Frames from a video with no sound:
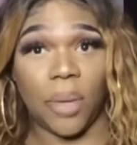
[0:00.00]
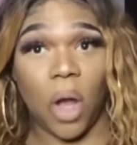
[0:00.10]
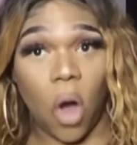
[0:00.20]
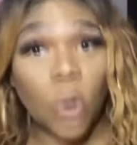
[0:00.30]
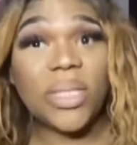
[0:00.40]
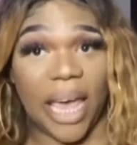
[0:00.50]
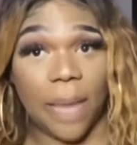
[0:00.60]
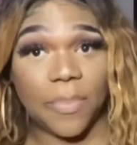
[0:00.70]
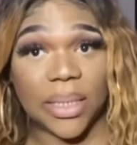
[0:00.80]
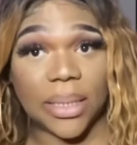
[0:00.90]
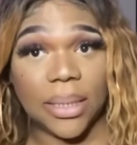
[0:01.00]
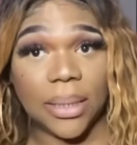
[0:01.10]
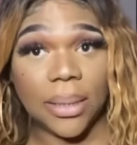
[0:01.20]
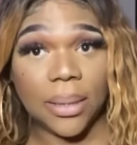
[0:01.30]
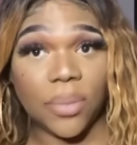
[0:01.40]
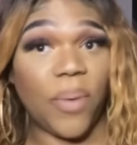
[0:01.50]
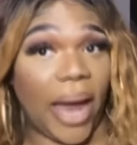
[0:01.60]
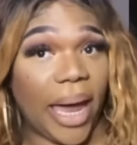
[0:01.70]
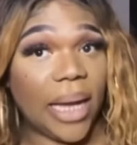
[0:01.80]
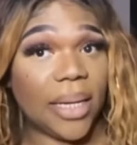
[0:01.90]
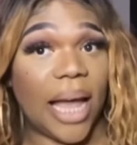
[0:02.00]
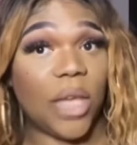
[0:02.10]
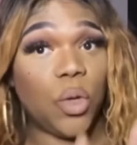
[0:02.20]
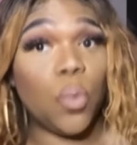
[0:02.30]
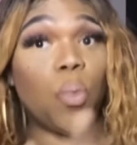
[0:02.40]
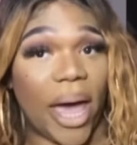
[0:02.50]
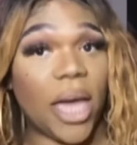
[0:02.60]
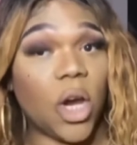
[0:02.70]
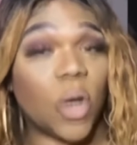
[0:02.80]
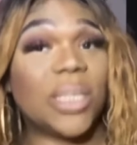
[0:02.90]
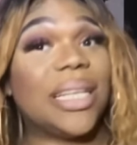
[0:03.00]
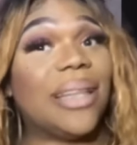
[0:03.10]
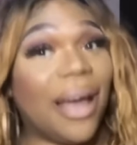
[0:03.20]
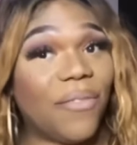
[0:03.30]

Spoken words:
OTEPs, right? That you white girls love.